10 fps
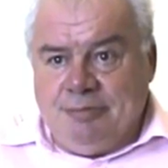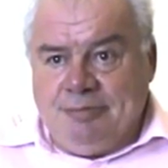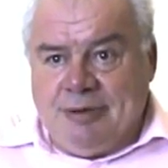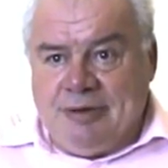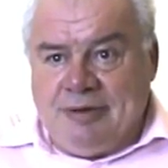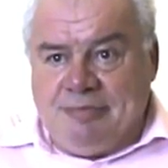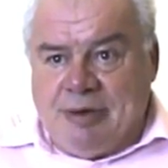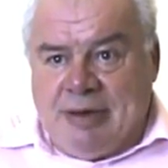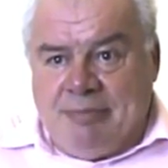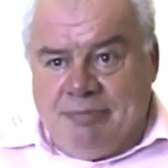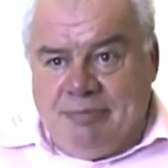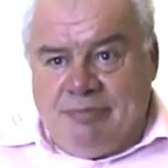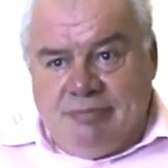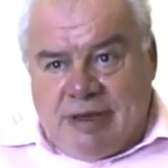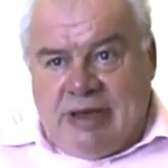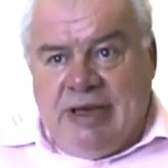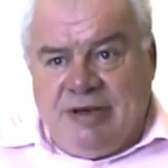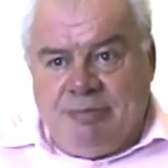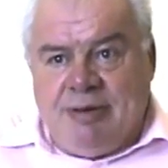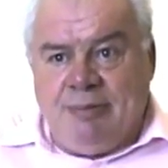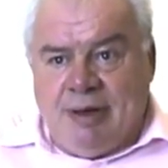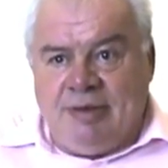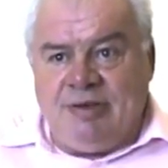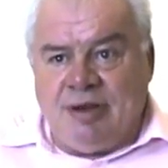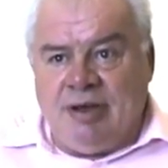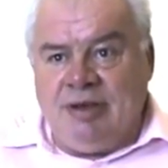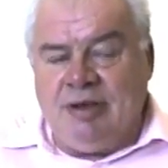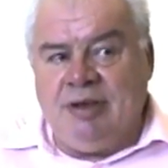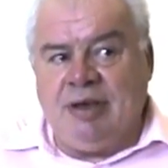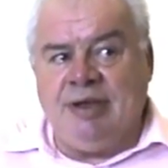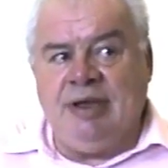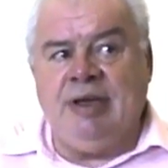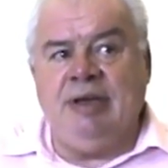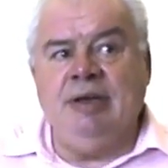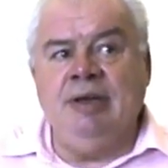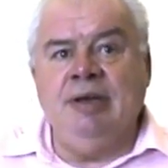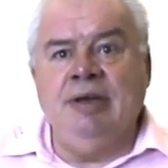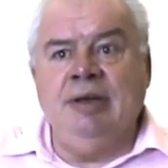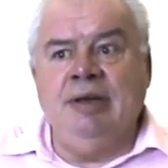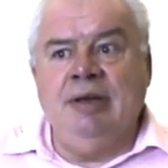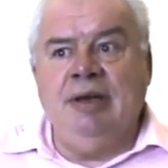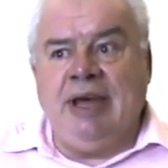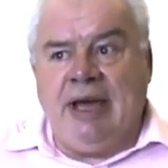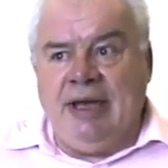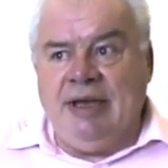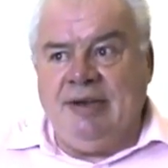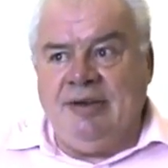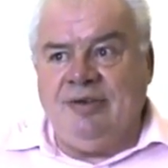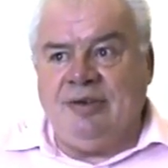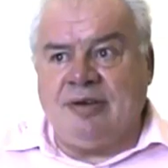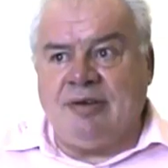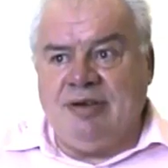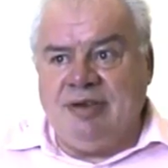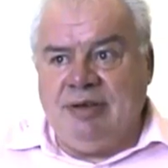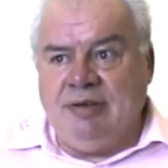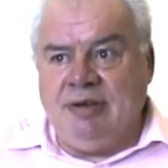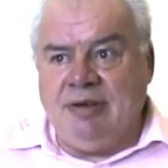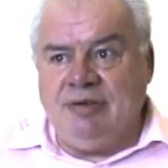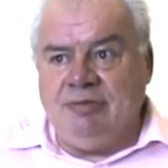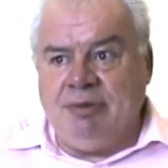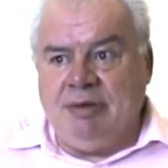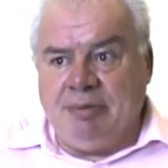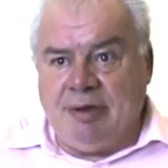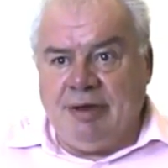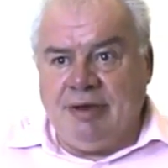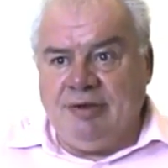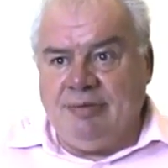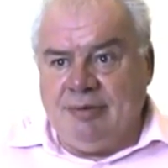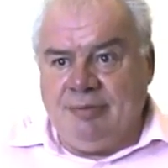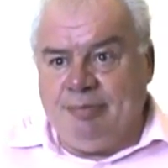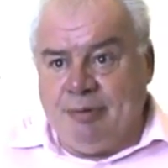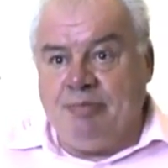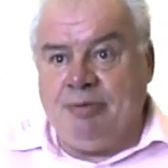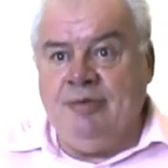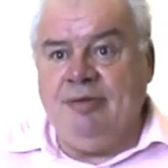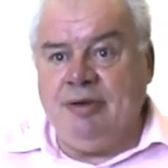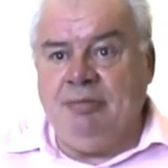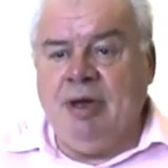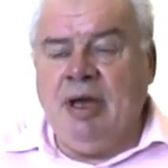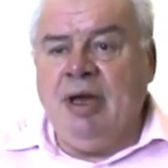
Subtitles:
But they need to be well designed, and I think that is the criteria that should be applied in terms of approving them.